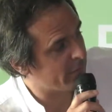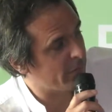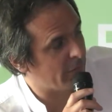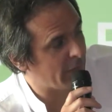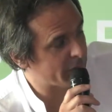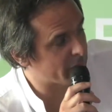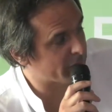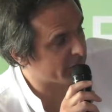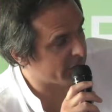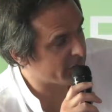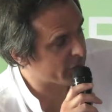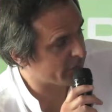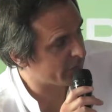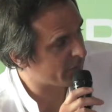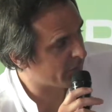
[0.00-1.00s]
the
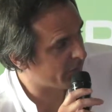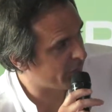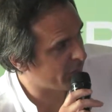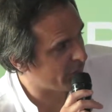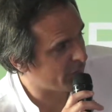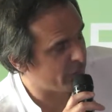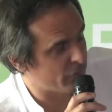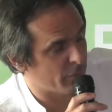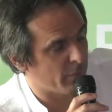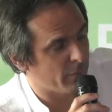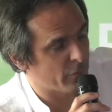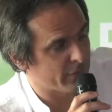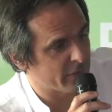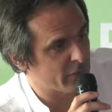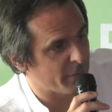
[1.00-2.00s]
association of the
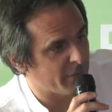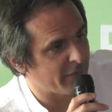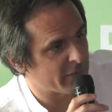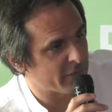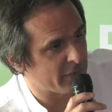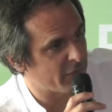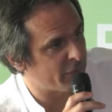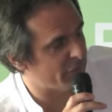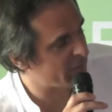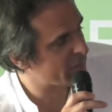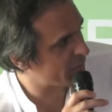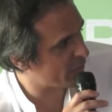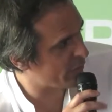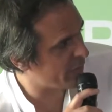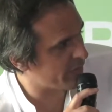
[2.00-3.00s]
music supervisor in
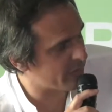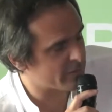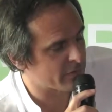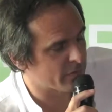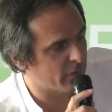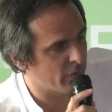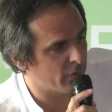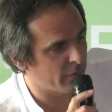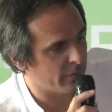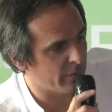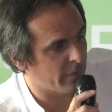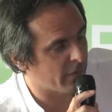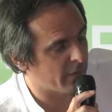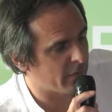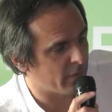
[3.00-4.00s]
France 2 years ago,
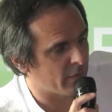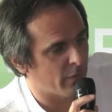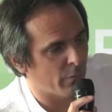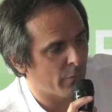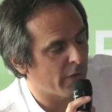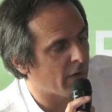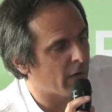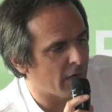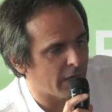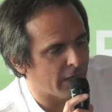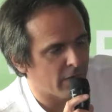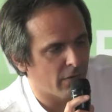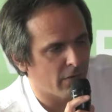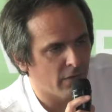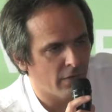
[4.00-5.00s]
and we are
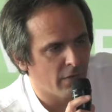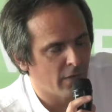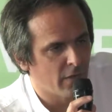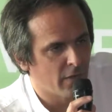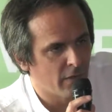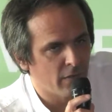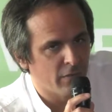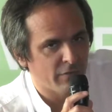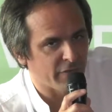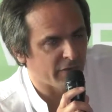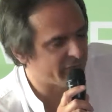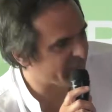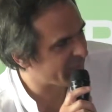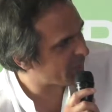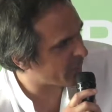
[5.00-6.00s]
like
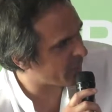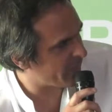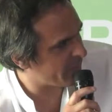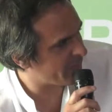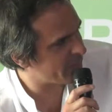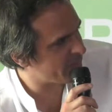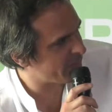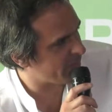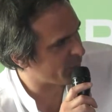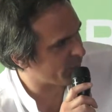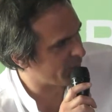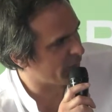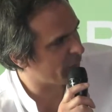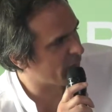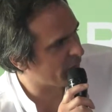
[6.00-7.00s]
15 companies, and
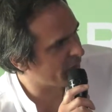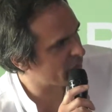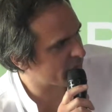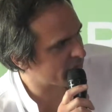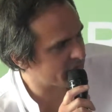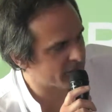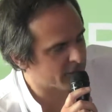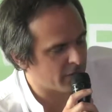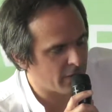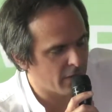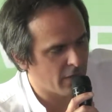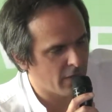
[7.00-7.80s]
we don't know each other.